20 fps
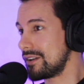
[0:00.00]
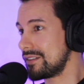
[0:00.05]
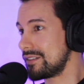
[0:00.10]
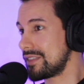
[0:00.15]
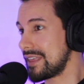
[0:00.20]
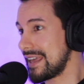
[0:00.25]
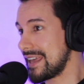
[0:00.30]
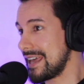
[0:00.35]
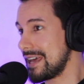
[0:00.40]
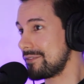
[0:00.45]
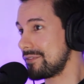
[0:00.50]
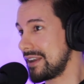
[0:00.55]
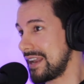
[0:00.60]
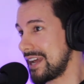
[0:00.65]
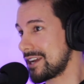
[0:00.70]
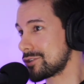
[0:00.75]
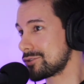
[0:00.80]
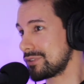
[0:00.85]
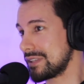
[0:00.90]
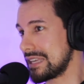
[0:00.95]
they have an
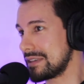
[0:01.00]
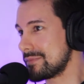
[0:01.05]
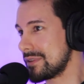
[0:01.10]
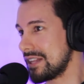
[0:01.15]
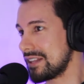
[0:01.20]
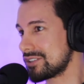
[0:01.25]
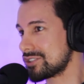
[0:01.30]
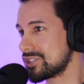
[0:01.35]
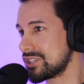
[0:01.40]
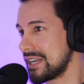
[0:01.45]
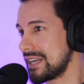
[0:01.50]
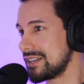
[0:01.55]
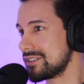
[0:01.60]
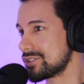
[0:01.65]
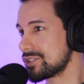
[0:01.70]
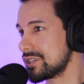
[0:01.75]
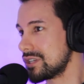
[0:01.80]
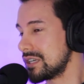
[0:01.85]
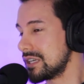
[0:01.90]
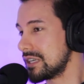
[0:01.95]
actual email
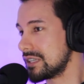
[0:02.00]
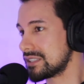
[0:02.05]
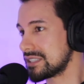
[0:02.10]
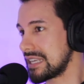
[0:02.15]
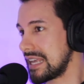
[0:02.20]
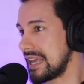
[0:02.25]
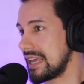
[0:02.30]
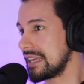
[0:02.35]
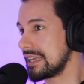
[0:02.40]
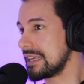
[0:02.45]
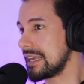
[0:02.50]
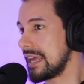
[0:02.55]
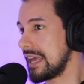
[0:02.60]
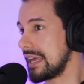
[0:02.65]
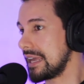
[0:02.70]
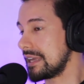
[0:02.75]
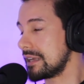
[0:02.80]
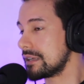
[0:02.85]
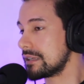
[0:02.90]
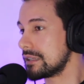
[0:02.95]
exchange saying,
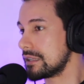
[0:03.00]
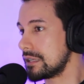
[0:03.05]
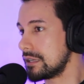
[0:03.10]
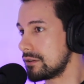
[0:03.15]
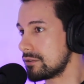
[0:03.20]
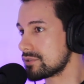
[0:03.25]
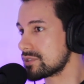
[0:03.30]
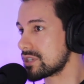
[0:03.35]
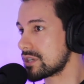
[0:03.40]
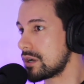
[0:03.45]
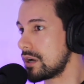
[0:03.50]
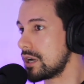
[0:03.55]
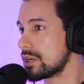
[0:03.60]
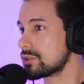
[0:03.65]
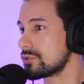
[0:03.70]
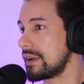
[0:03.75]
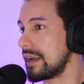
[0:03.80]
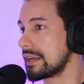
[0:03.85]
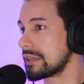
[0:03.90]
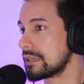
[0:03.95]
hey, here's the
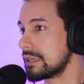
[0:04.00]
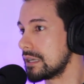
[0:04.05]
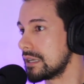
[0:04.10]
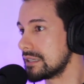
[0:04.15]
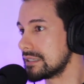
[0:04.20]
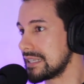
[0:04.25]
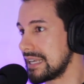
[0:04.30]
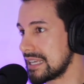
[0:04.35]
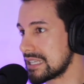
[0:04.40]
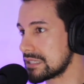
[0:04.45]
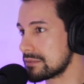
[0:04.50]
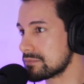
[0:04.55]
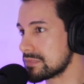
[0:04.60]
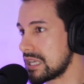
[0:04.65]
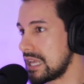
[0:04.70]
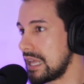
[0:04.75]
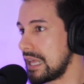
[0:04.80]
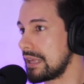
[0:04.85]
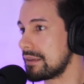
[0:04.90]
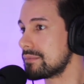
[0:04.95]
contract, take some
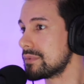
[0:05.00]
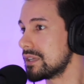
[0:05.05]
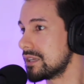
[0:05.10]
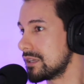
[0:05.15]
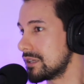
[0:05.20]
time,